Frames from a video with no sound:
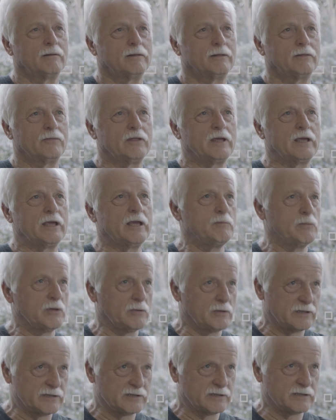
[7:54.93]
the
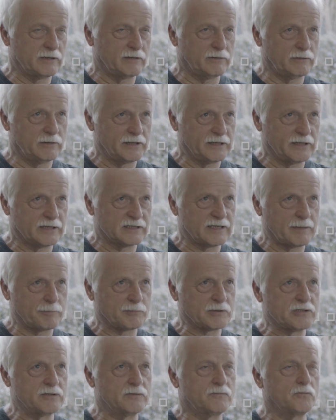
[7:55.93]
emu is the only
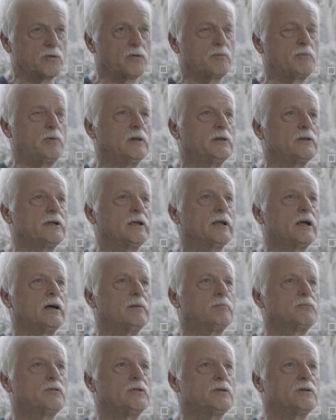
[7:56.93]
exception with building
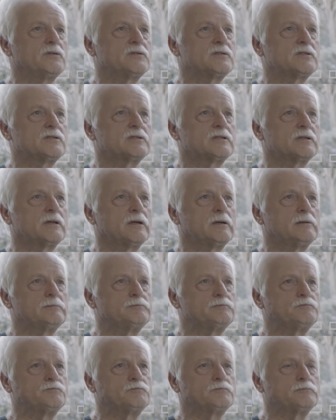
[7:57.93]
up this
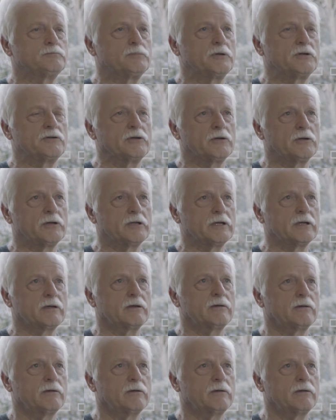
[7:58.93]
periodic